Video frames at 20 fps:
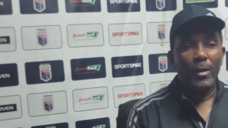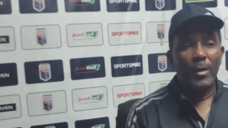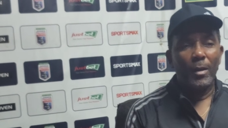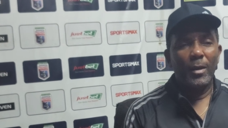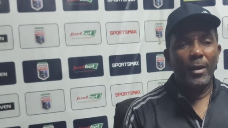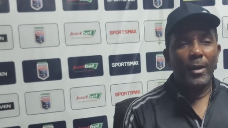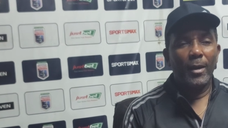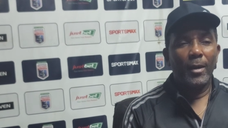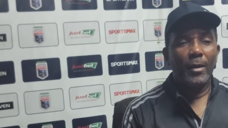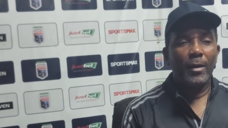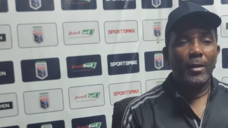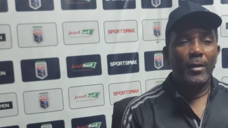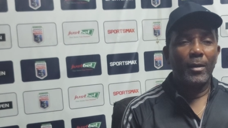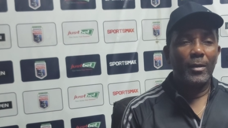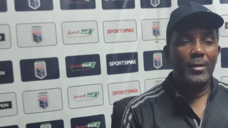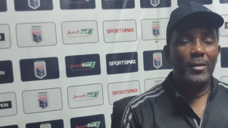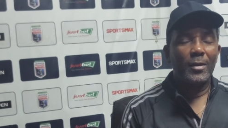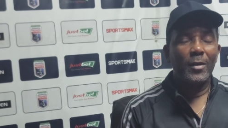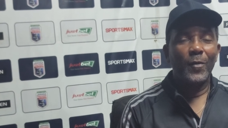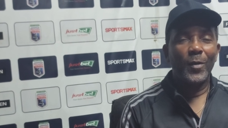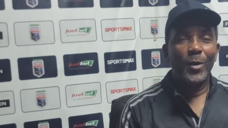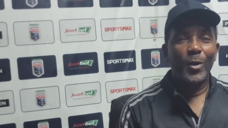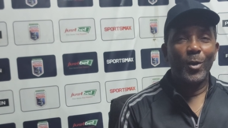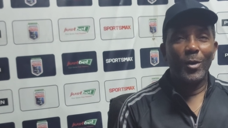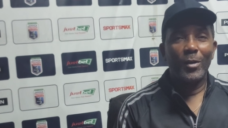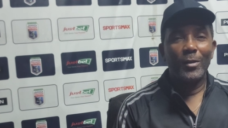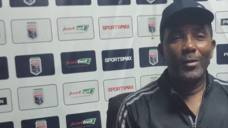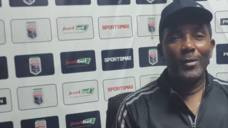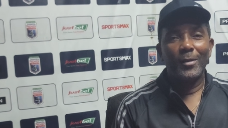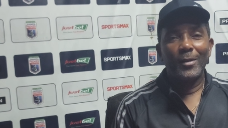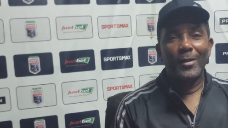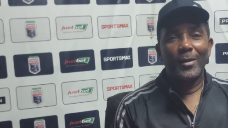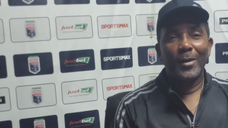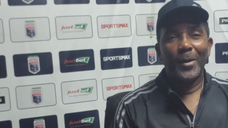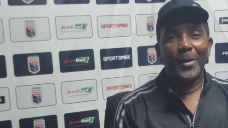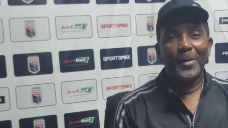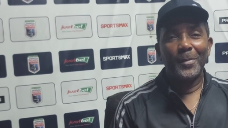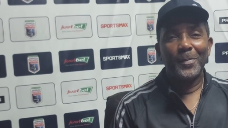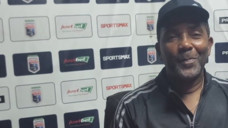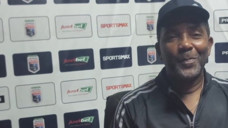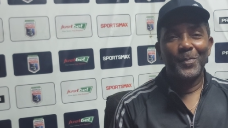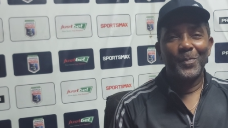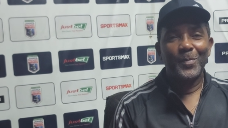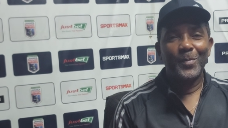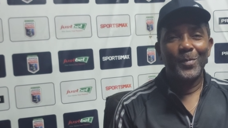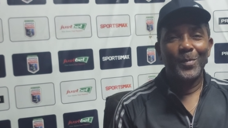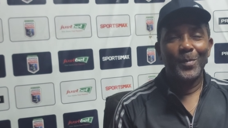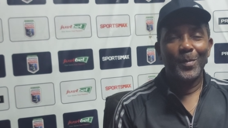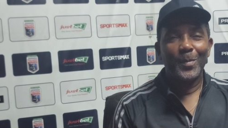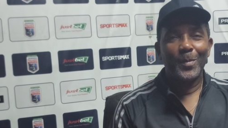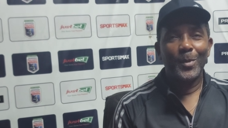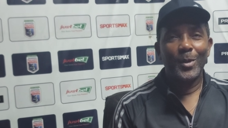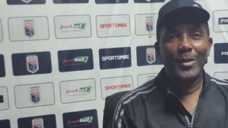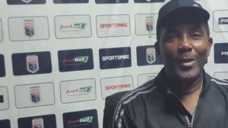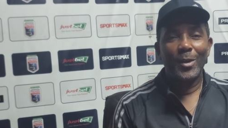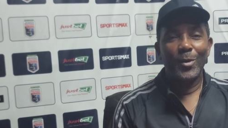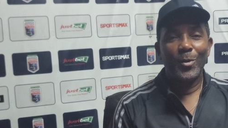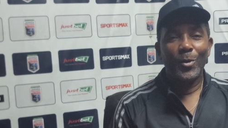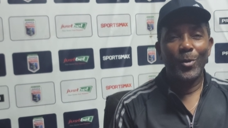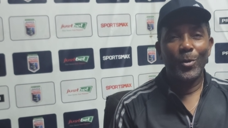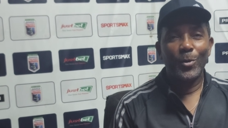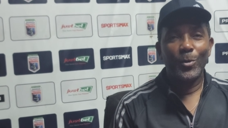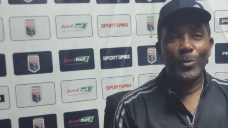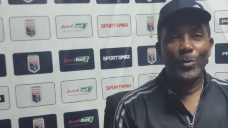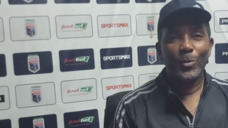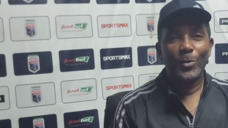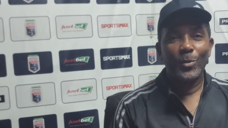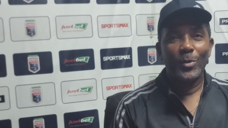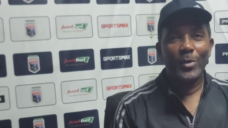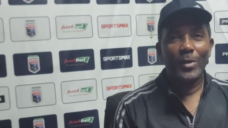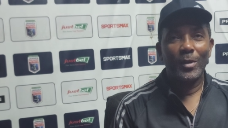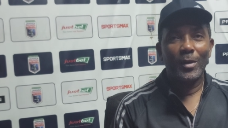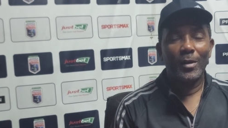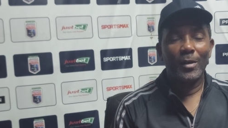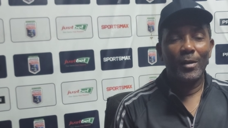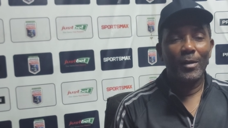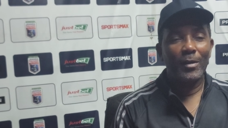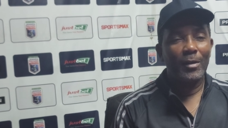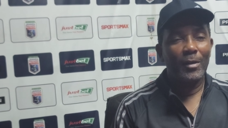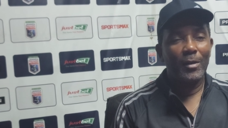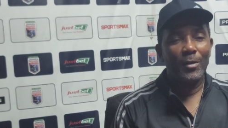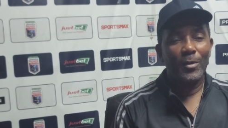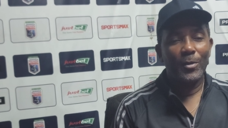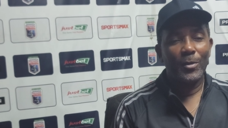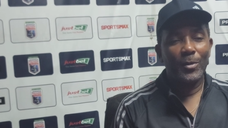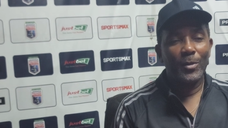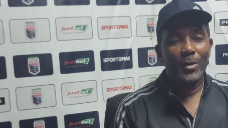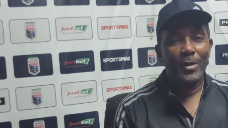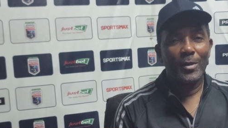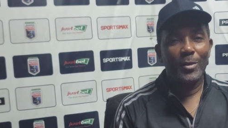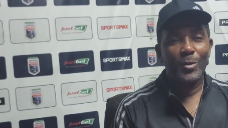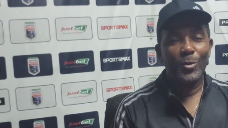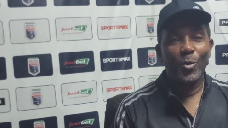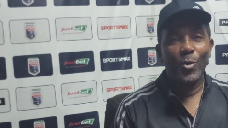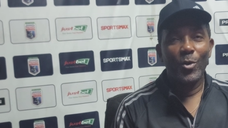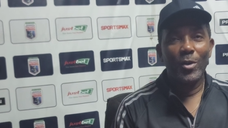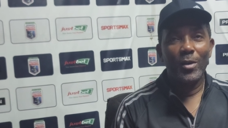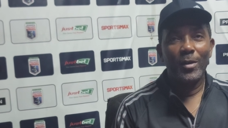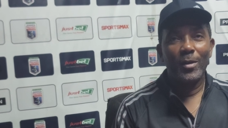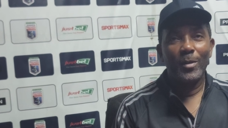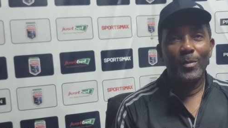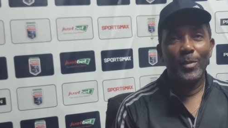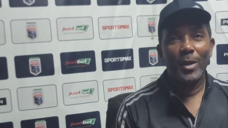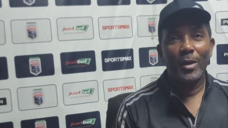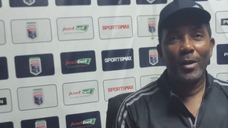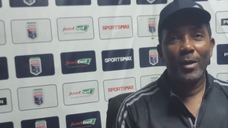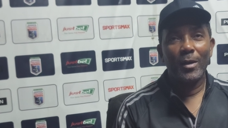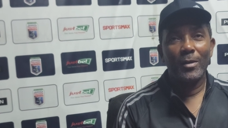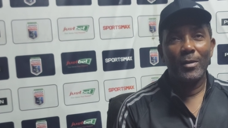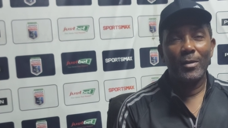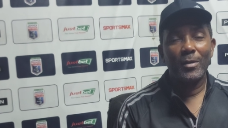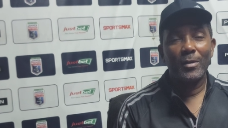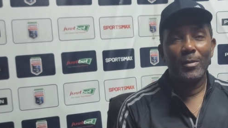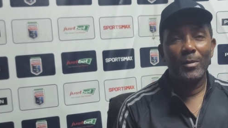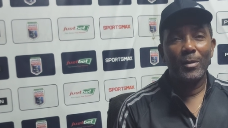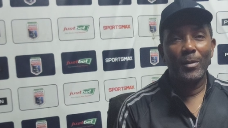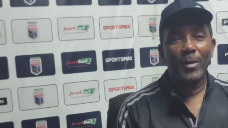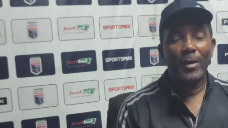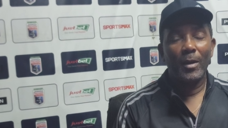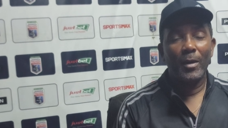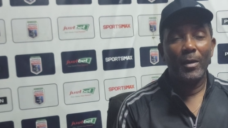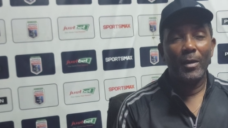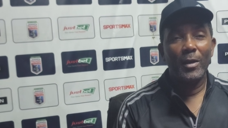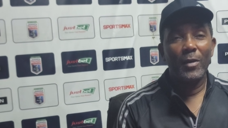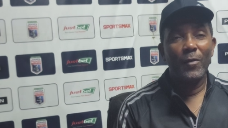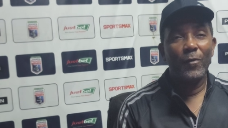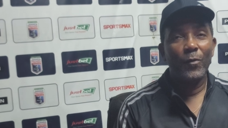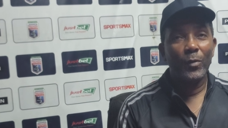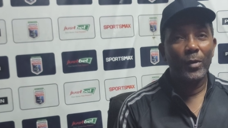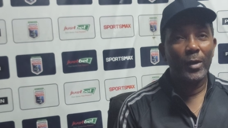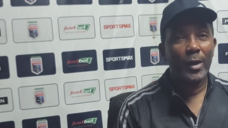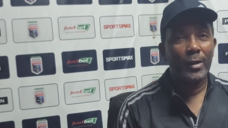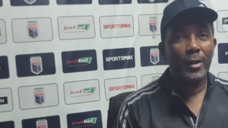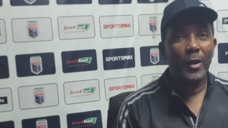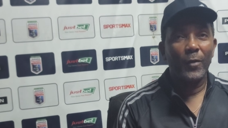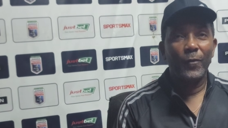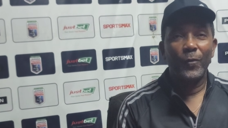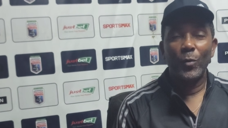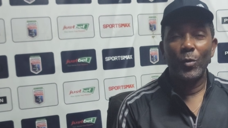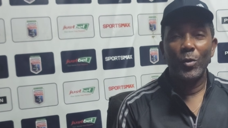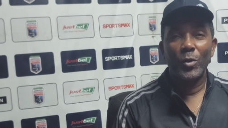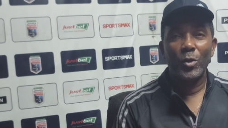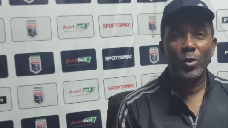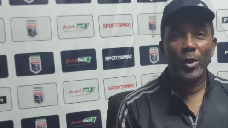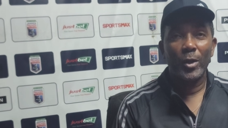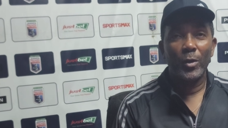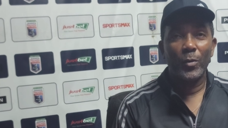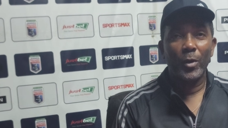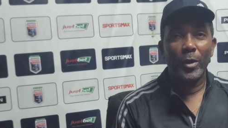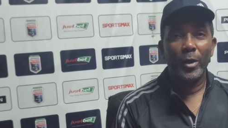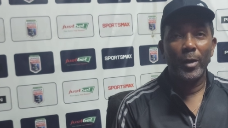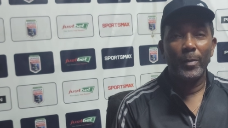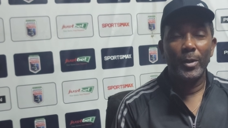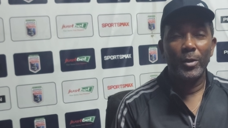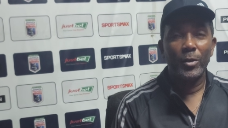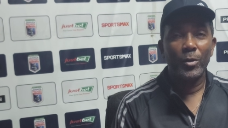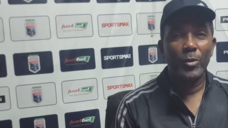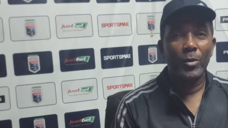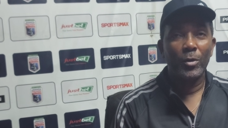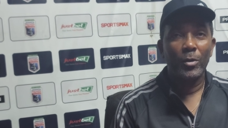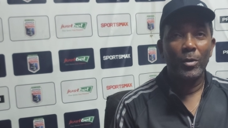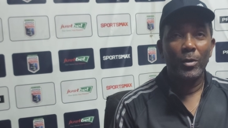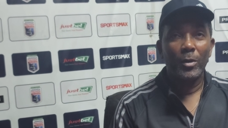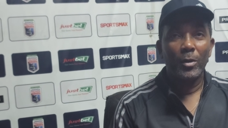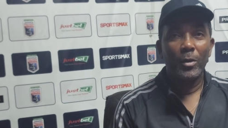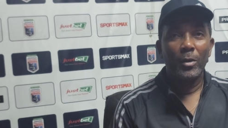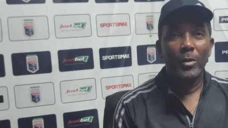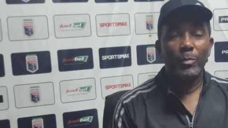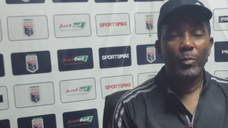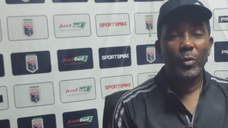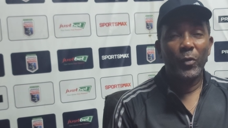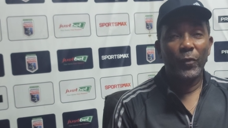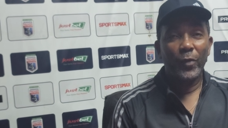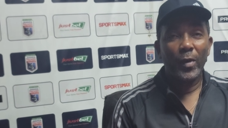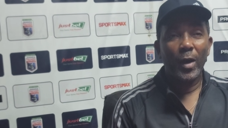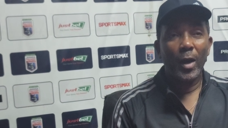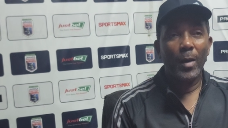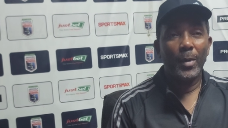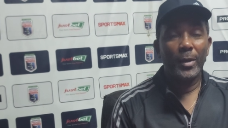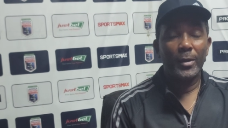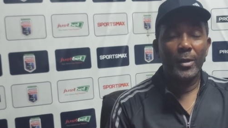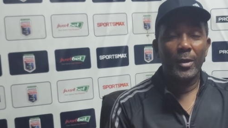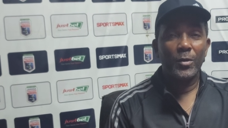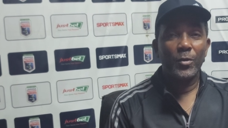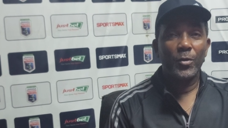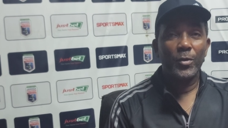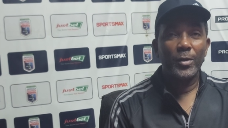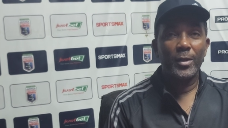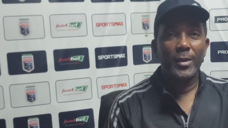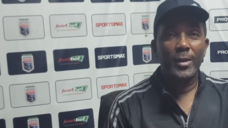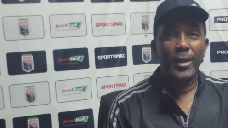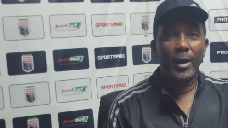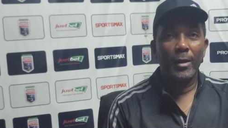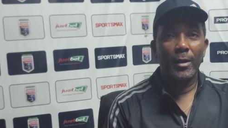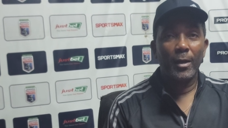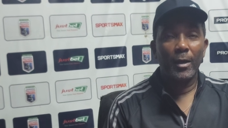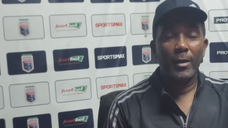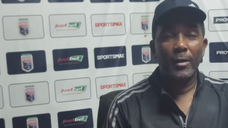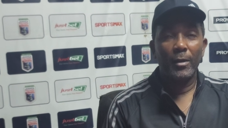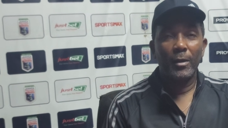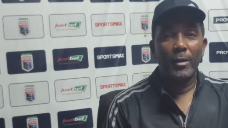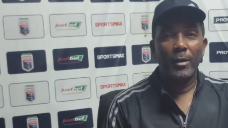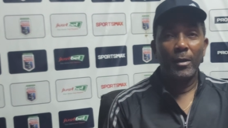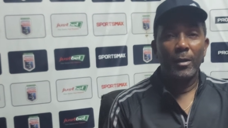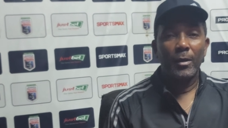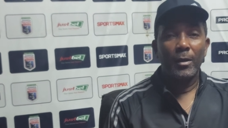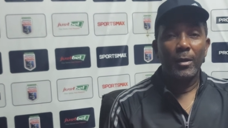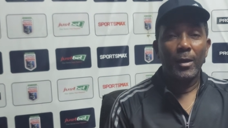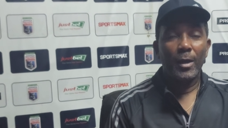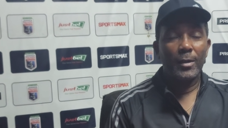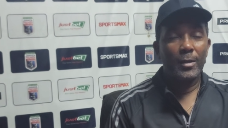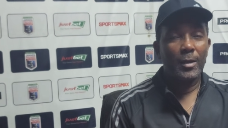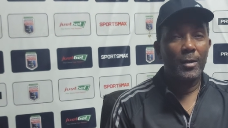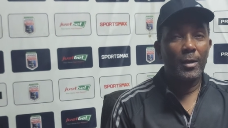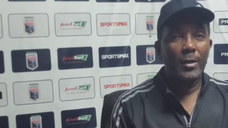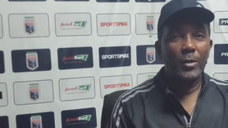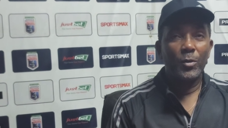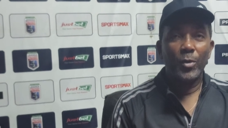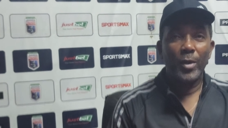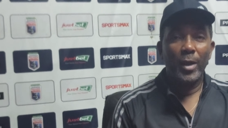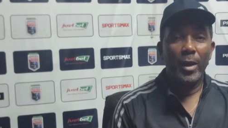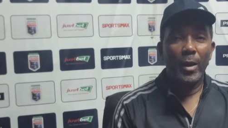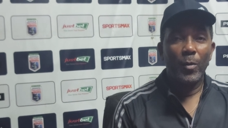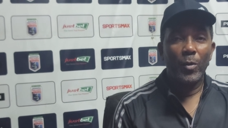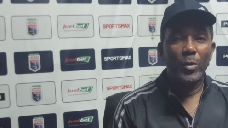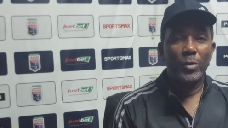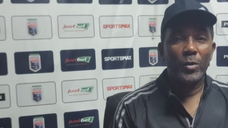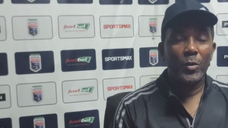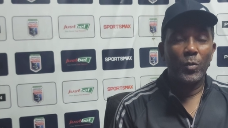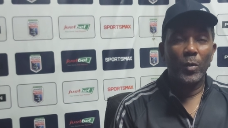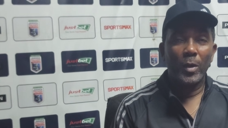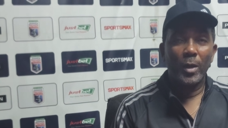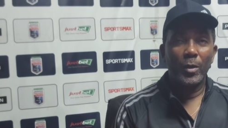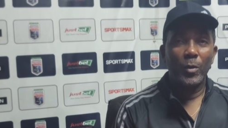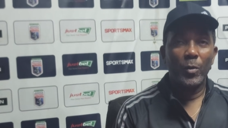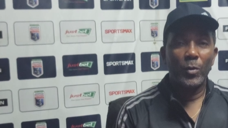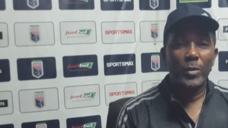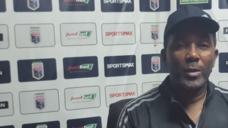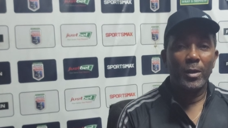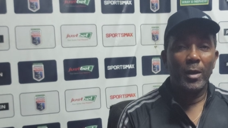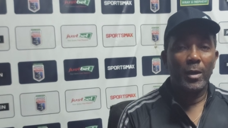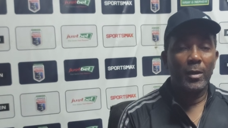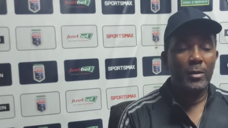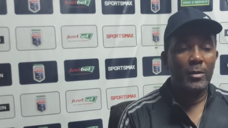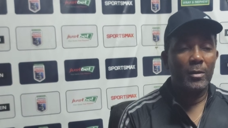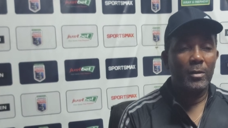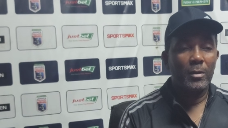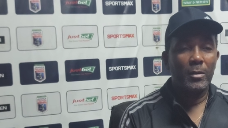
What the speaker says: Yeah, it's difficult, but it's good because even not at full strength, we're able to perform at a certain standard. As I said today, it was just one of those days.